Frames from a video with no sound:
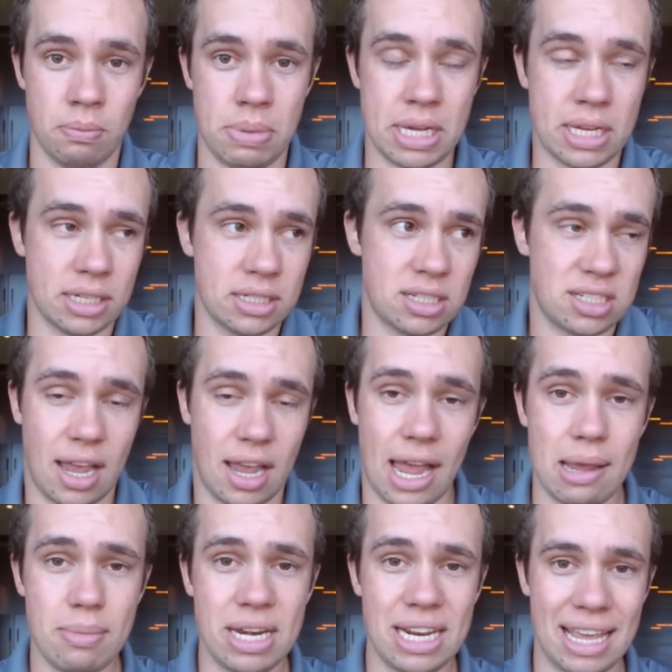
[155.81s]
Because
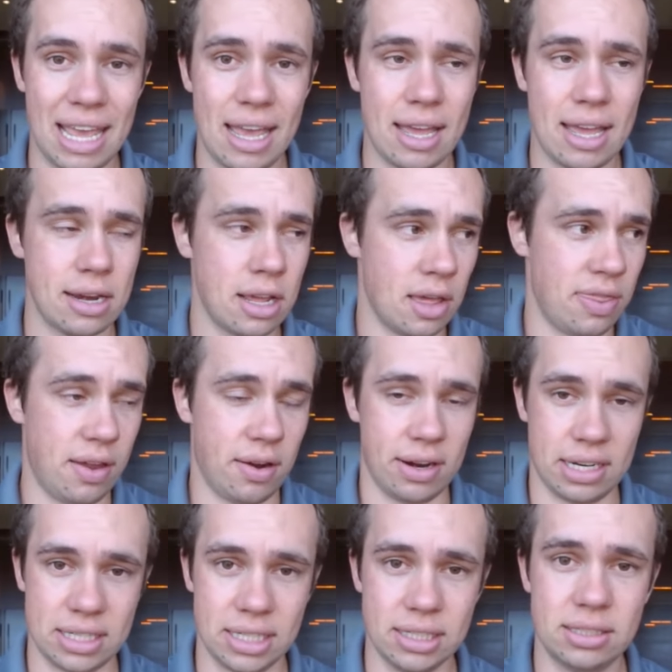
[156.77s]
time and again, their
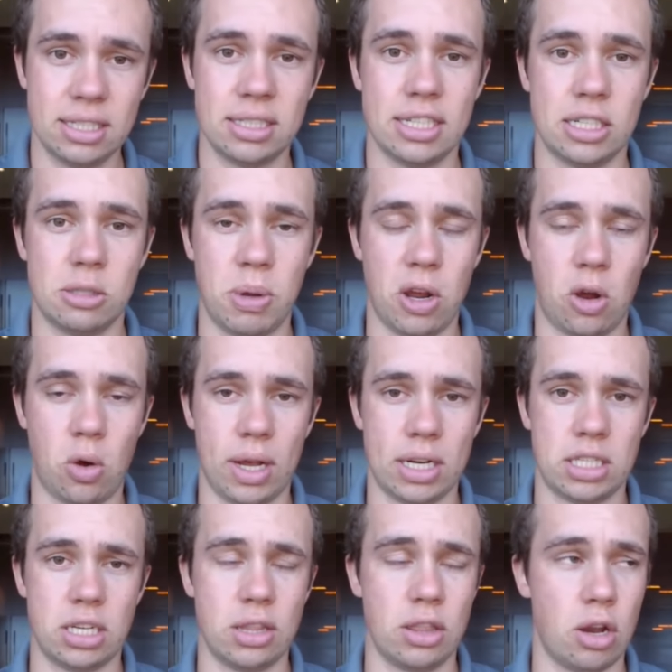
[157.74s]
existence has been
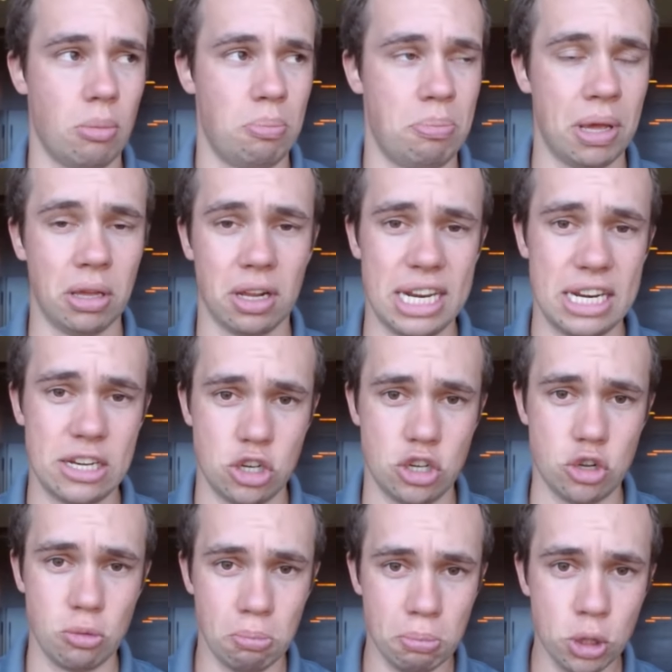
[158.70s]
questioned, their ability to
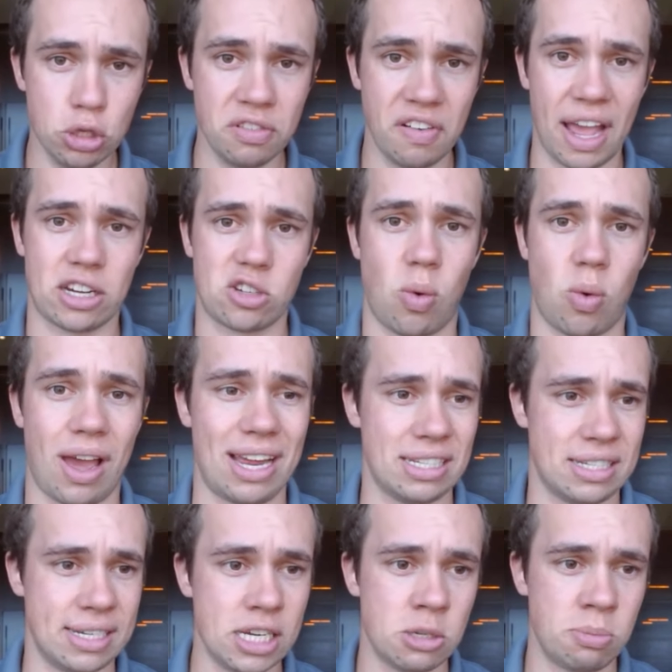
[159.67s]
do move X, Y,
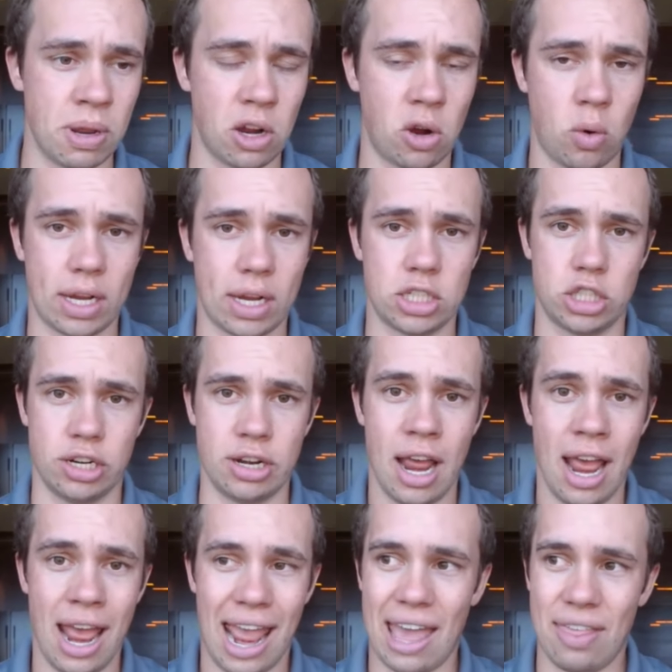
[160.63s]
and Z has been questioned,
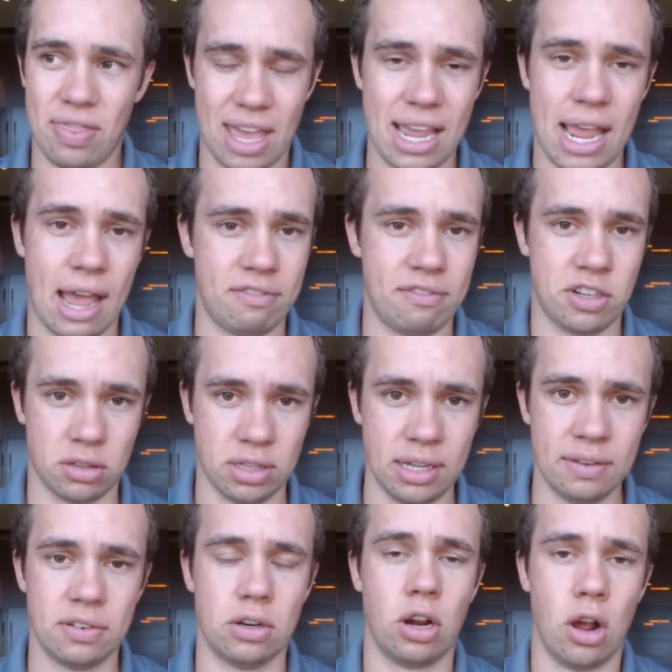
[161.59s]
and they have
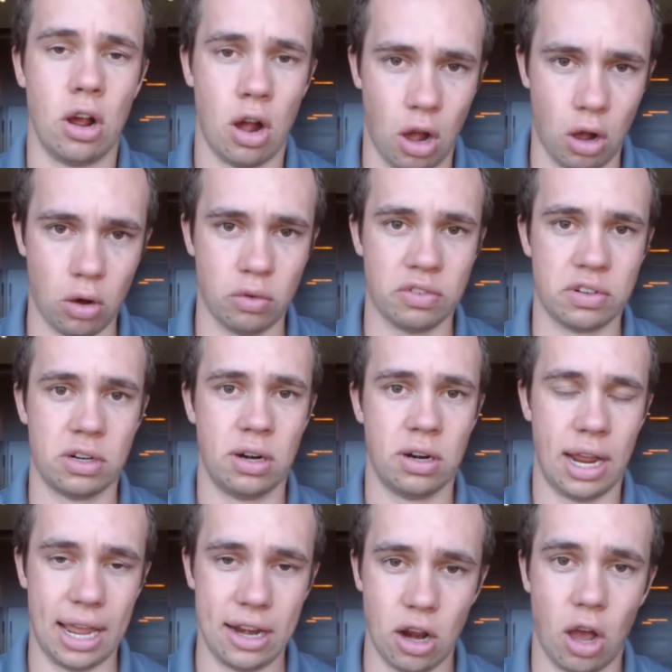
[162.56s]
delivered over
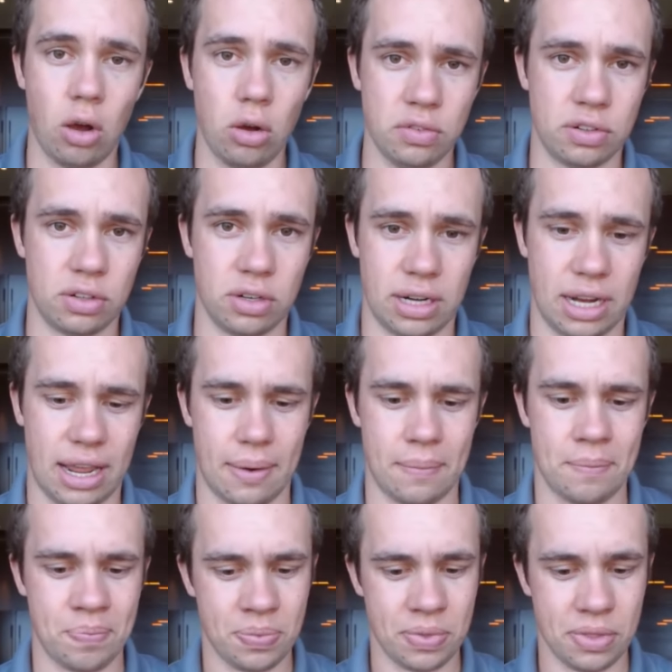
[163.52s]
and over again.